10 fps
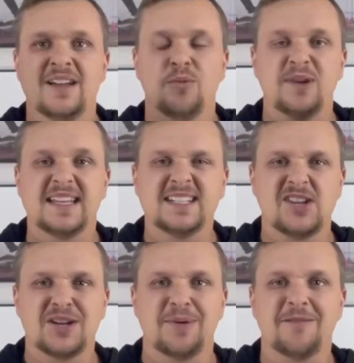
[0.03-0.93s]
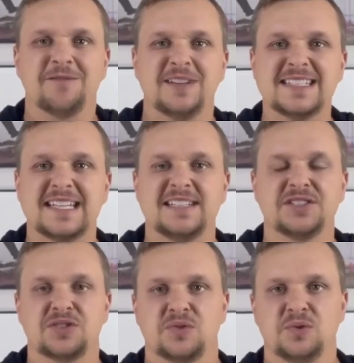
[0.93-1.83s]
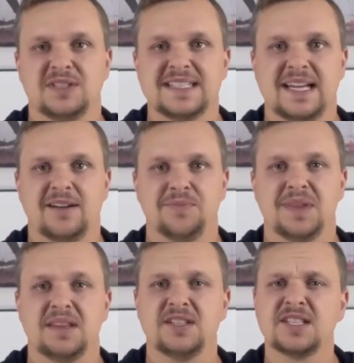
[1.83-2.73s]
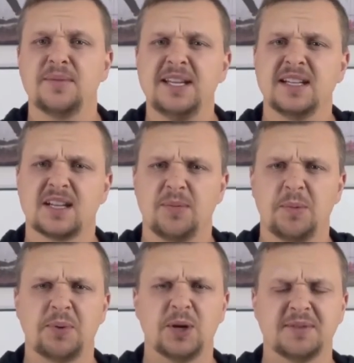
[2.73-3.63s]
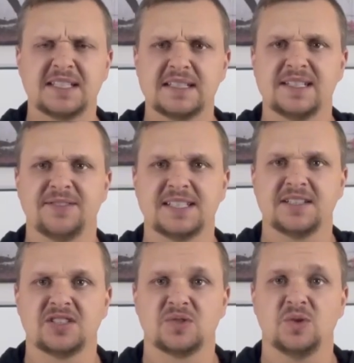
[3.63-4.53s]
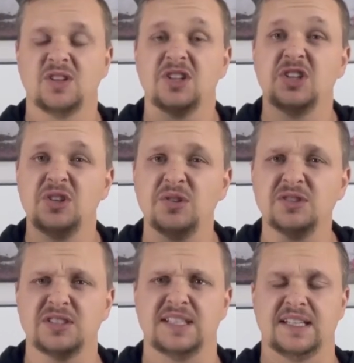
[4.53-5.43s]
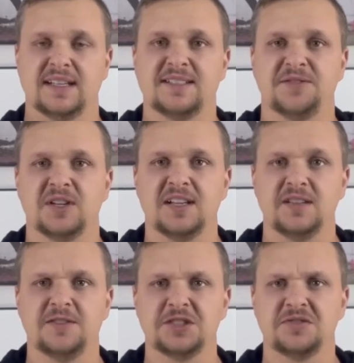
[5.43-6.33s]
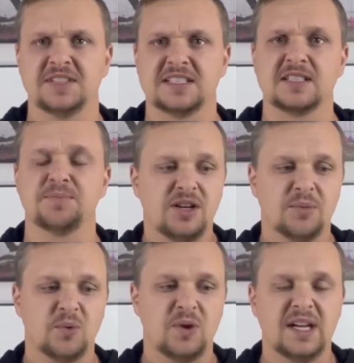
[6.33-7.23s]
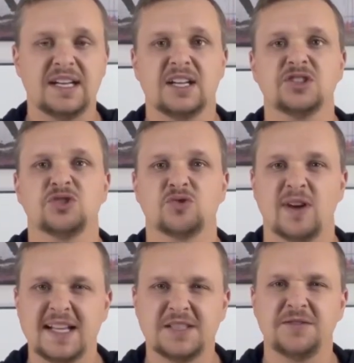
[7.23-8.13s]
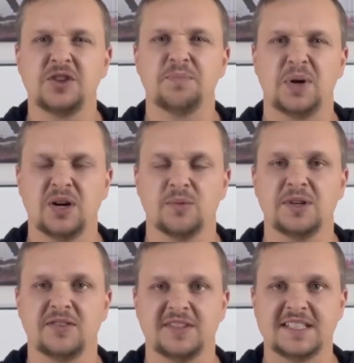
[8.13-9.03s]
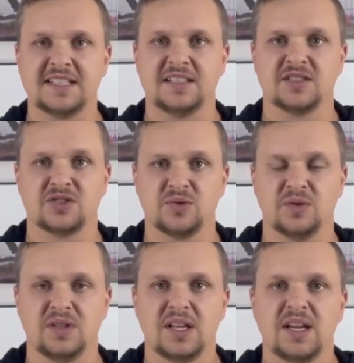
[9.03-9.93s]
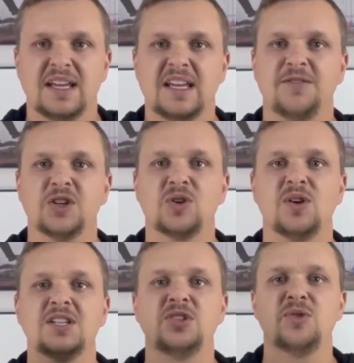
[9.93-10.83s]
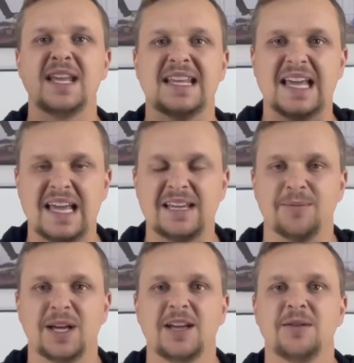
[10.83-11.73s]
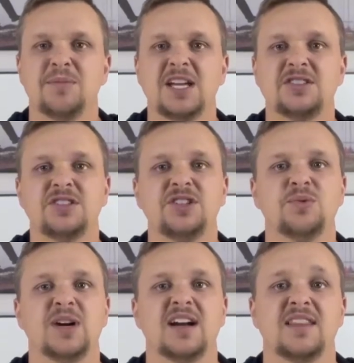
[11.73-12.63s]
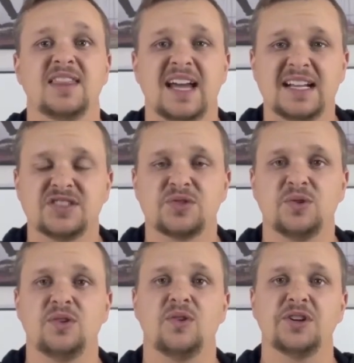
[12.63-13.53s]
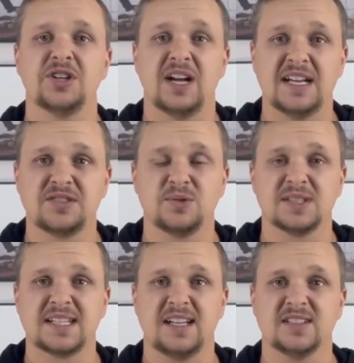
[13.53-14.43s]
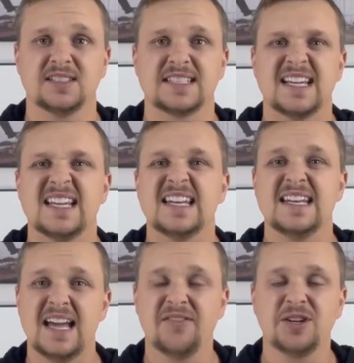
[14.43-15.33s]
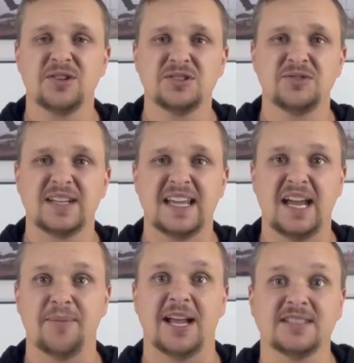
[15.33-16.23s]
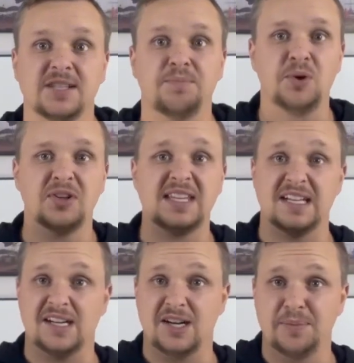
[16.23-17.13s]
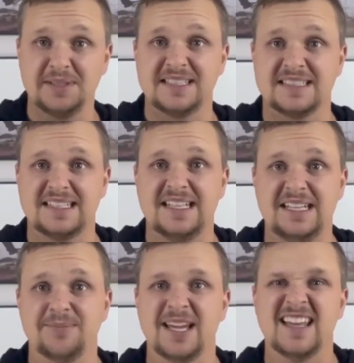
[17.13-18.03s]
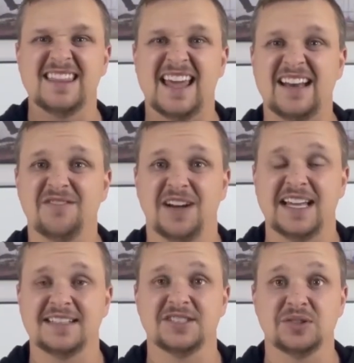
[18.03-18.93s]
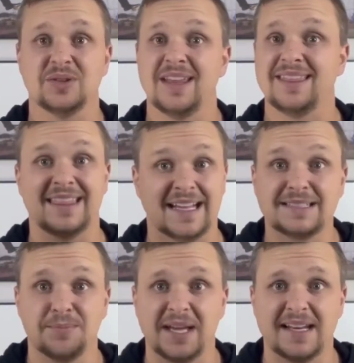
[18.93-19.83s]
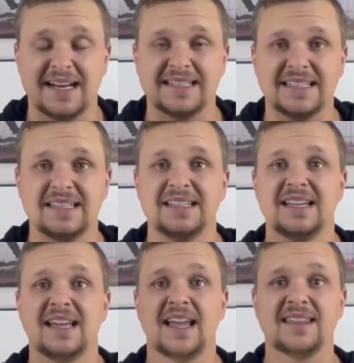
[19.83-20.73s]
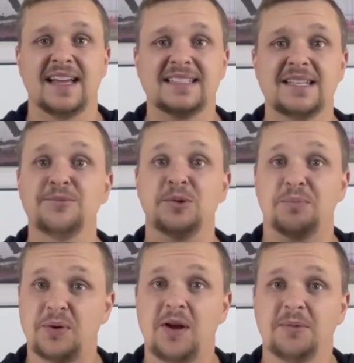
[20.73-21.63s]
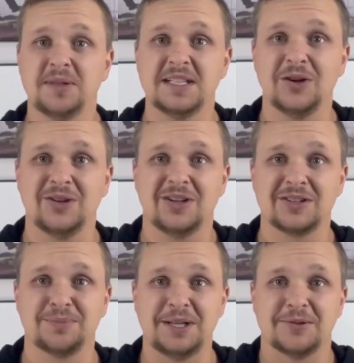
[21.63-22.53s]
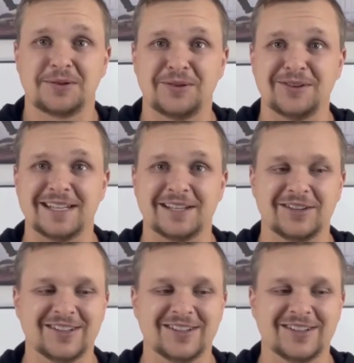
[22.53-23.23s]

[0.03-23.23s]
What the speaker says: We get to talk about visiting schools now. There's going to be a couple purposes to visit a school. Usually it's for unofficial visits. Number one, dress for the part when you're visiting a school. If you're going to a game, make sure you wear that school or your high school's colors. Never go to a game and support the opposite team that invited you. That's a bad idea, and that team will probably no longer be recruiting you.